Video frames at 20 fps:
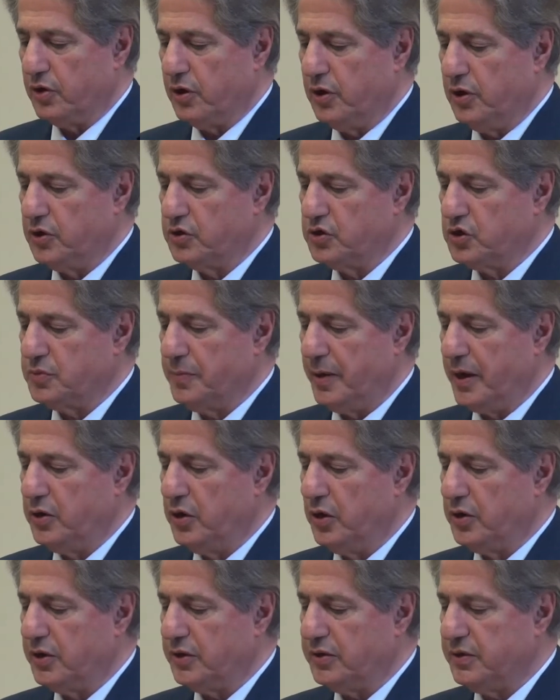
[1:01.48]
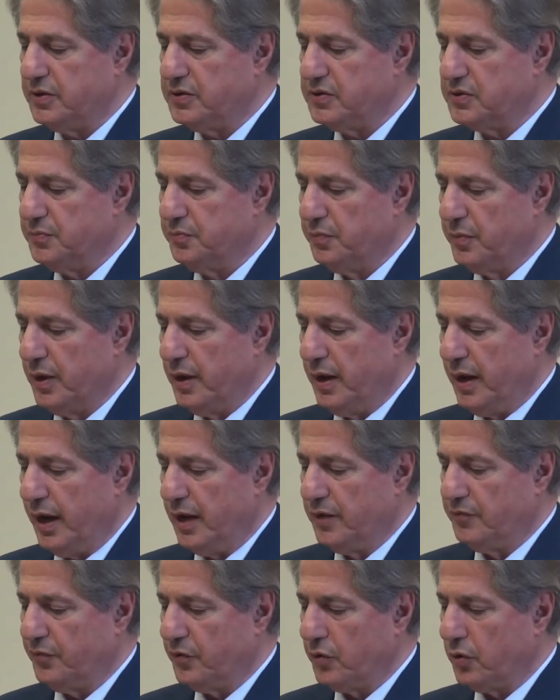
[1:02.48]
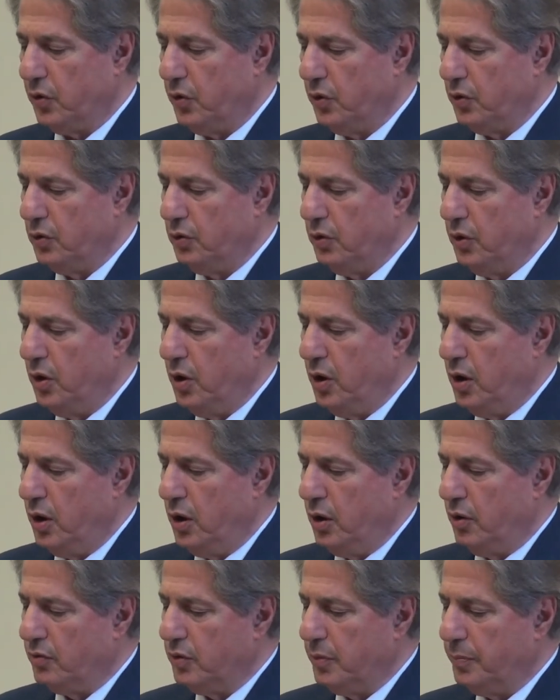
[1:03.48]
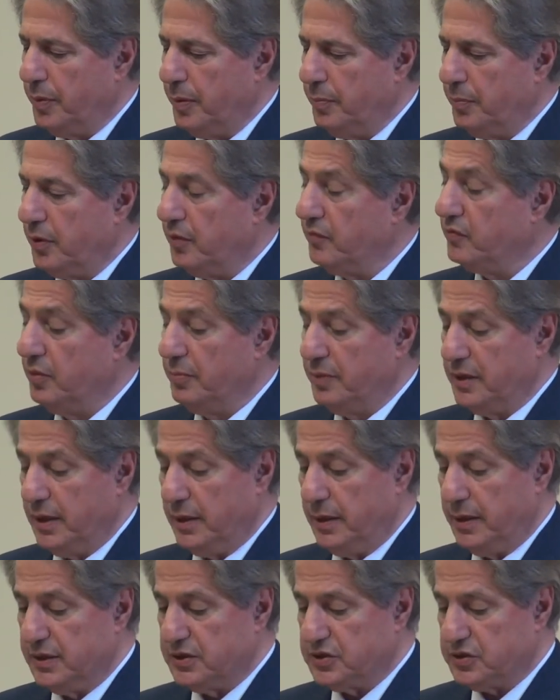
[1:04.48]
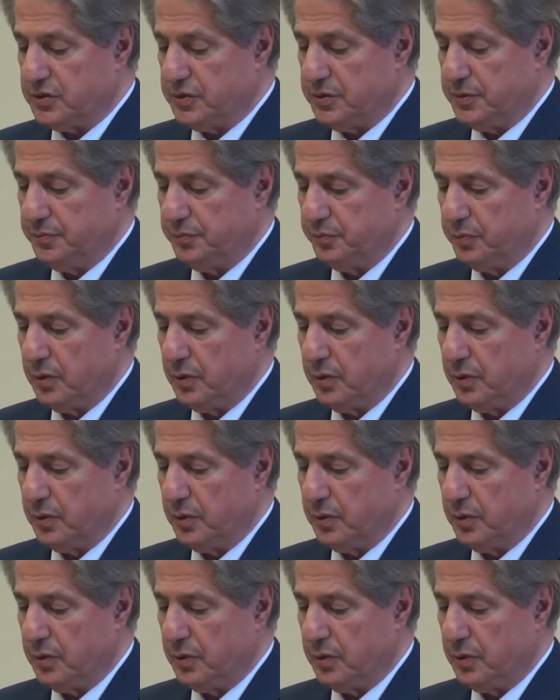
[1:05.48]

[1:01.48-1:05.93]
religious minorities and for all the people of the Middle East,